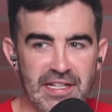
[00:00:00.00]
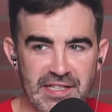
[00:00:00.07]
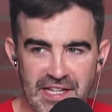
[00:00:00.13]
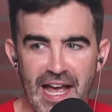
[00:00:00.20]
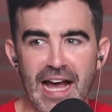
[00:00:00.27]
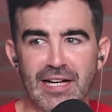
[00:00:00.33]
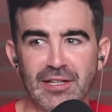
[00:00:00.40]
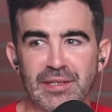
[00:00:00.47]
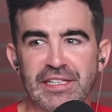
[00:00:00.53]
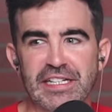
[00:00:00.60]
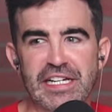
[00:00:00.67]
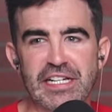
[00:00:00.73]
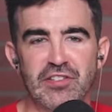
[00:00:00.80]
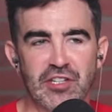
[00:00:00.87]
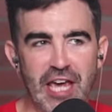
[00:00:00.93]
Exactly.
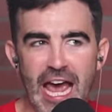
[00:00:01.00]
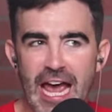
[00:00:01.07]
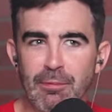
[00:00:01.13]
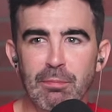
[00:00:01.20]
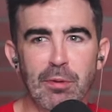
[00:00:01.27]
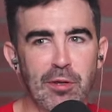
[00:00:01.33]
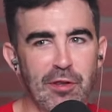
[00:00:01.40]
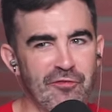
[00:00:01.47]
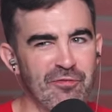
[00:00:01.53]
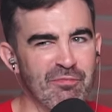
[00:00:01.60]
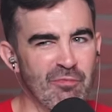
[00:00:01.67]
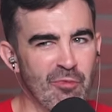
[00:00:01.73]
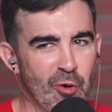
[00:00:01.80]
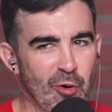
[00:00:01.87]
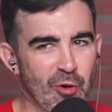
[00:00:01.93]
He's capable of
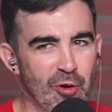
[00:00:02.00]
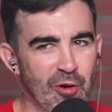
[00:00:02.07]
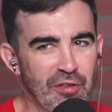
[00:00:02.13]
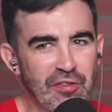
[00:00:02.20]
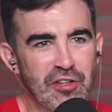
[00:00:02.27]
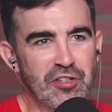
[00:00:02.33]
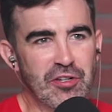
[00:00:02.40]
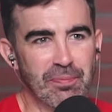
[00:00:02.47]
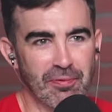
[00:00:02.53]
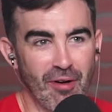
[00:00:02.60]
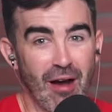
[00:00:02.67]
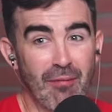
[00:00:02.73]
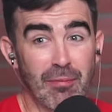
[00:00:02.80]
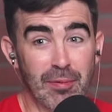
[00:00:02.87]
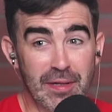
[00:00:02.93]
more than you
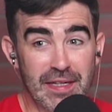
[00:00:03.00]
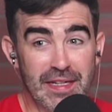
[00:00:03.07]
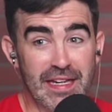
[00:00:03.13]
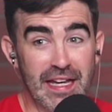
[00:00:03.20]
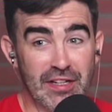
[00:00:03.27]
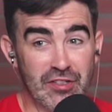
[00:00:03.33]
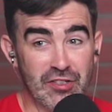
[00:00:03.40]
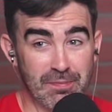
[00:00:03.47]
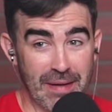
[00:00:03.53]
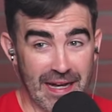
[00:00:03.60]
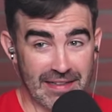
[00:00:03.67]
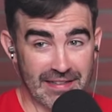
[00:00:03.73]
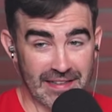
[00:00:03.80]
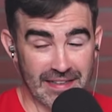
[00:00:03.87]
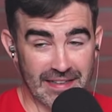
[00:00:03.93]
probably
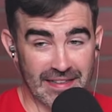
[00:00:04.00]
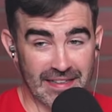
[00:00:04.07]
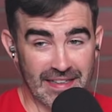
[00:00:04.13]
expected.